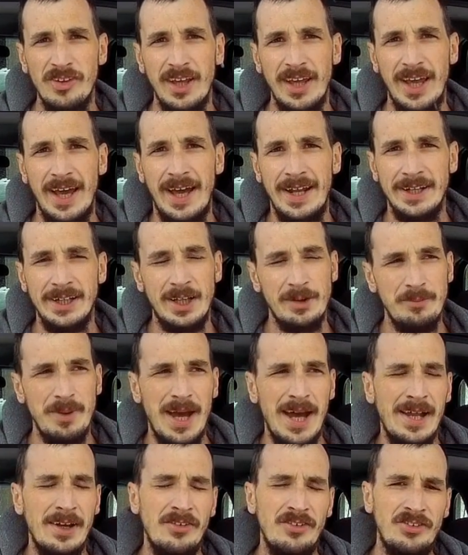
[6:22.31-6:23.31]
It had
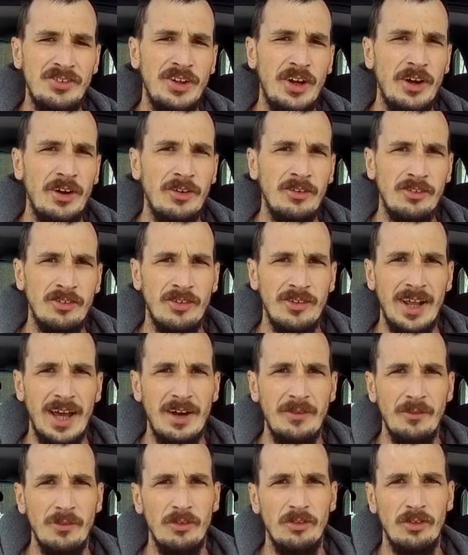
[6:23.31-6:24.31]
command start, so
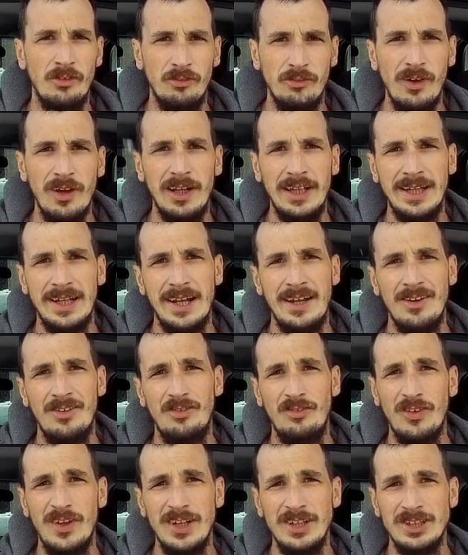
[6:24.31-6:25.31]
that was a really nice
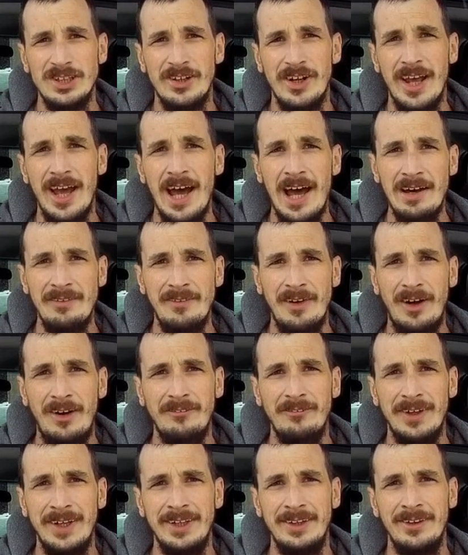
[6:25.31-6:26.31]
feature to have all
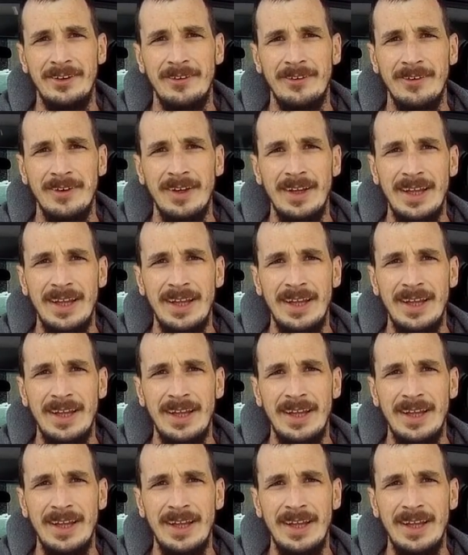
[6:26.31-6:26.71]
winter.